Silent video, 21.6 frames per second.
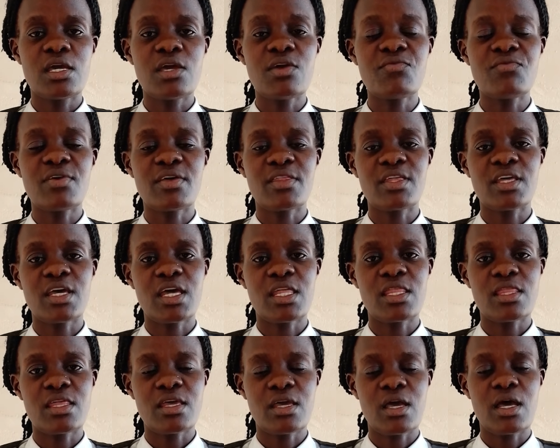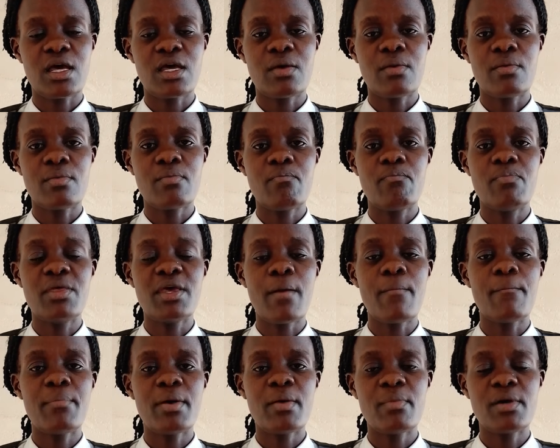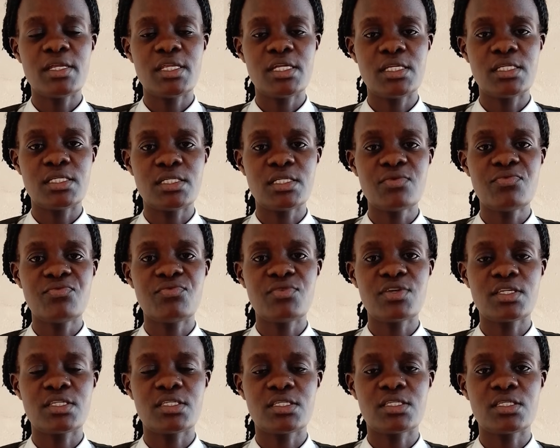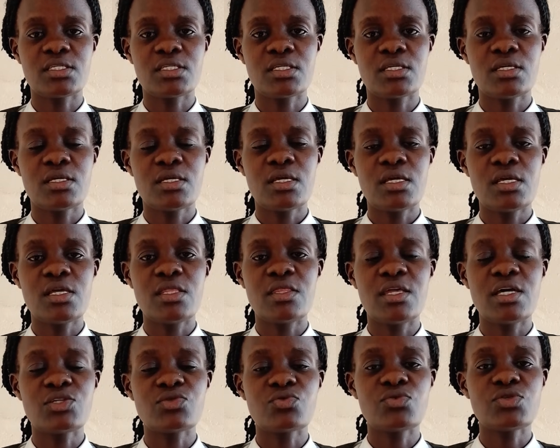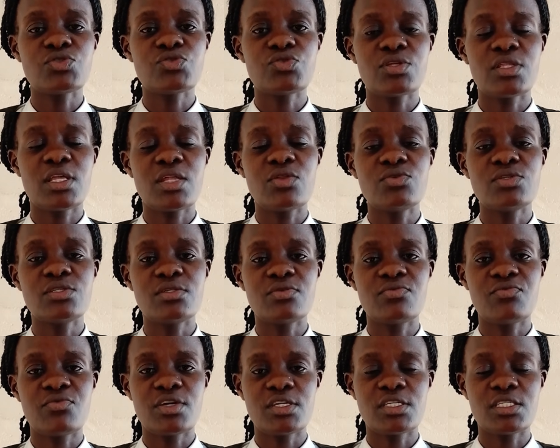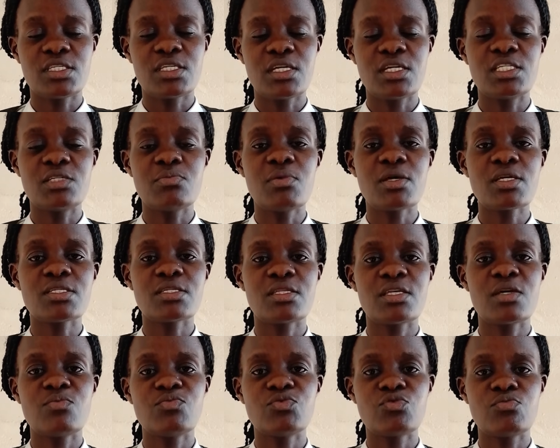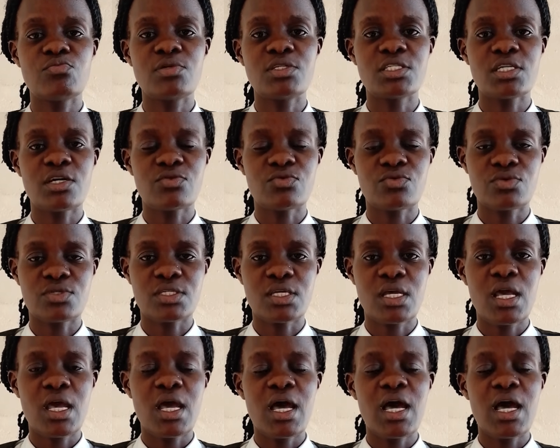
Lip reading: Ever they are there, they are permanently fixed in that constitution and not revised. It makes them to be chattels.